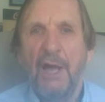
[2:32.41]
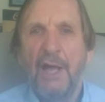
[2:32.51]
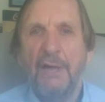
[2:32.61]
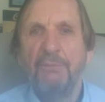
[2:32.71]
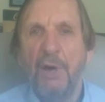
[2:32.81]

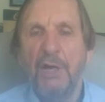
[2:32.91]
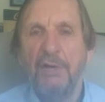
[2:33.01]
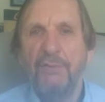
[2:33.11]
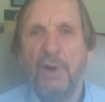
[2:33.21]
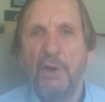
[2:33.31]
and
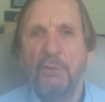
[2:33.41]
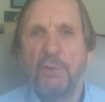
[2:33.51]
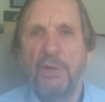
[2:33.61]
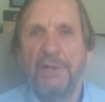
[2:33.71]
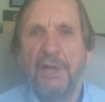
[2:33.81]

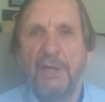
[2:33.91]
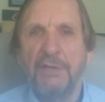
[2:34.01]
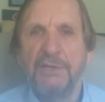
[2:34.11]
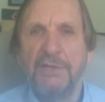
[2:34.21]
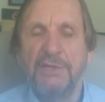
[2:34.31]
bivariable
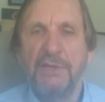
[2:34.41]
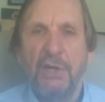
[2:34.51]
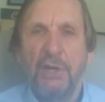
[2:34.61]
analyses,